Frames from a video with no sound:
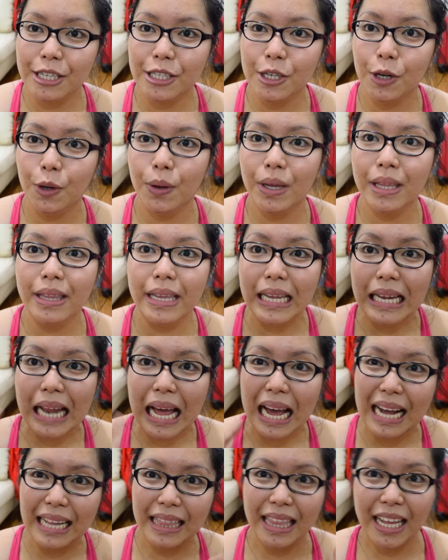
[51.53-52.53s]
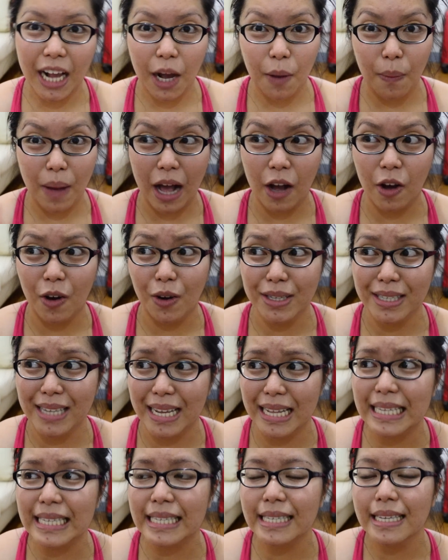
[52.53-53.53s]
So hindi lahat nagawa ko,
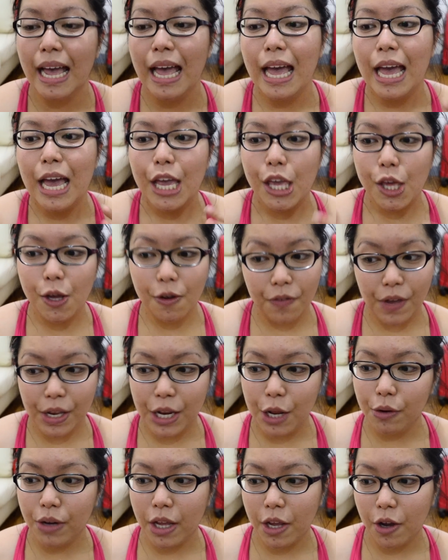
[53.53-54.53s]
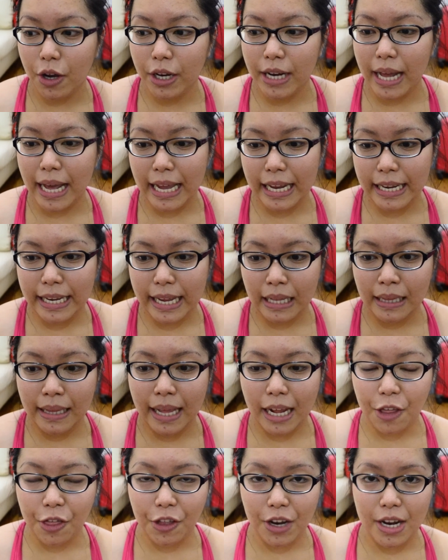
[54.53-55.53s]
since yung video na yun, I did
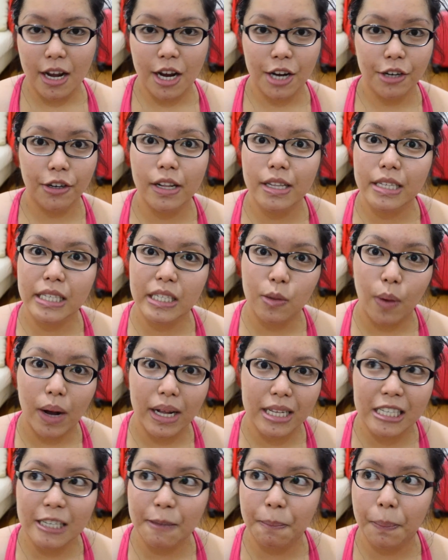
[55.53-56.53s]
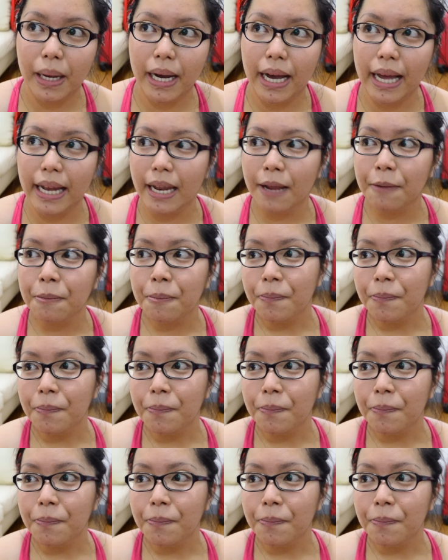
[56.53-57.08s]
like 300 squats, but